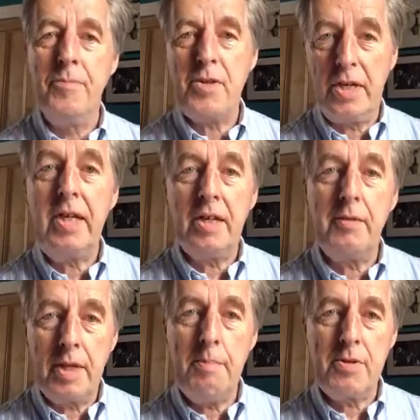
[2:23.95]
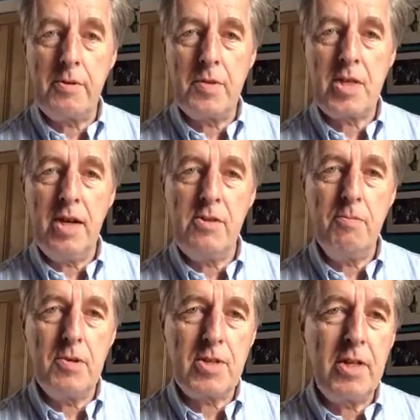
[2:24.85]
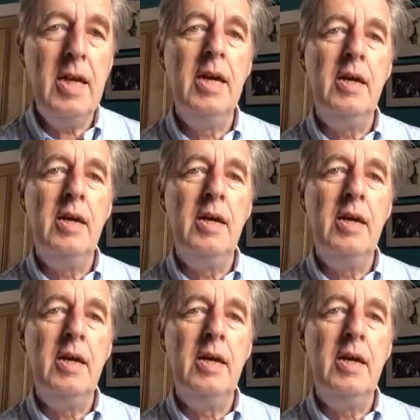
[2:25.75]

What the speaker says: So you need to know the numbers of your slides, obviously.